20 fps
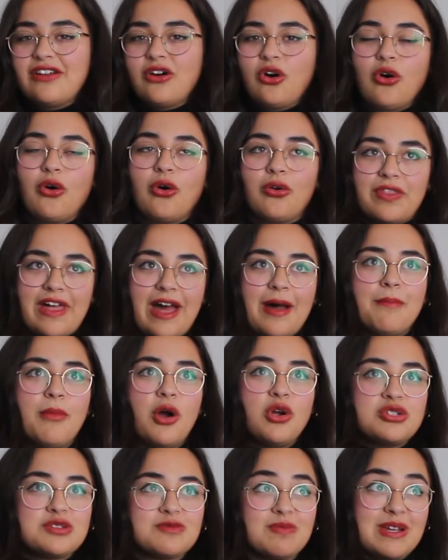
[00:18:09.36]
or that
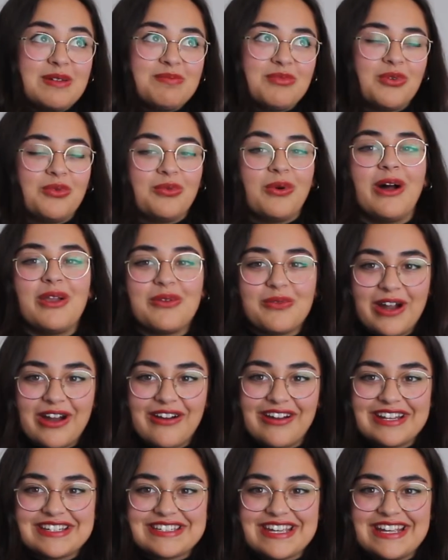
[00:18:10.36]
most people weren't
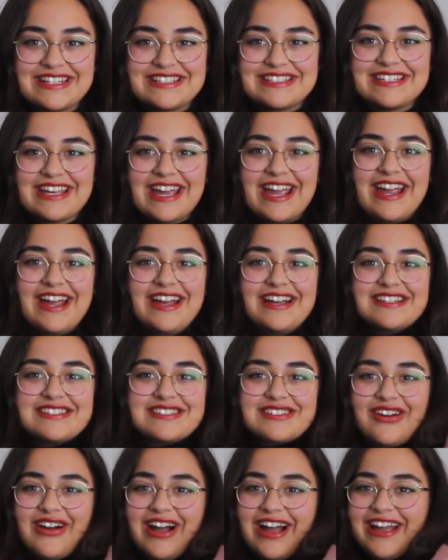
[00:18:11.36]
wearing day to day.
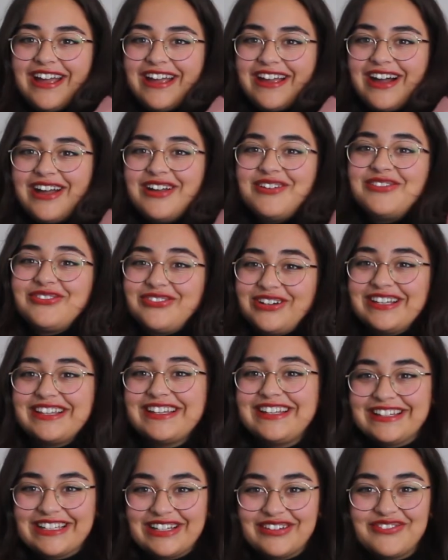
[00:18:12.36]
So I
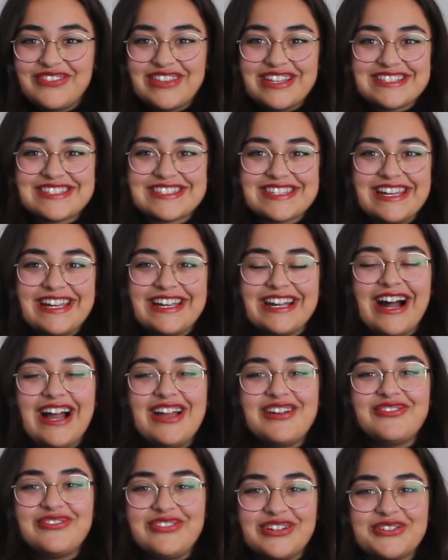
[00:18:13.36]
really love this thing.
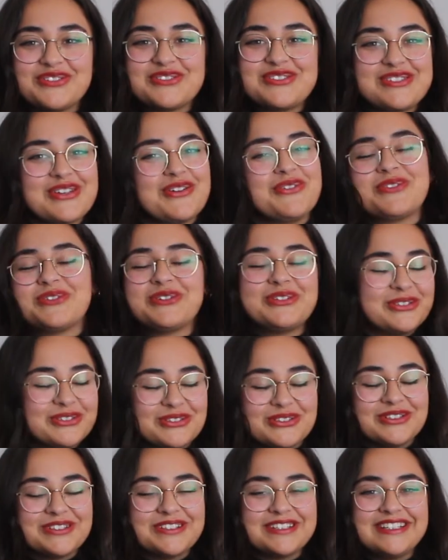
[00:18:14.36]
I feel so
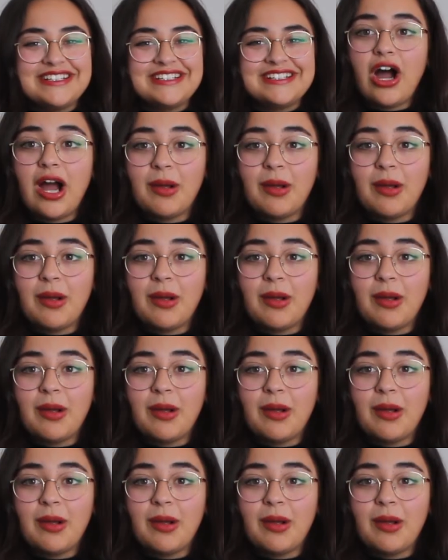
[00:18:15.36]
cool.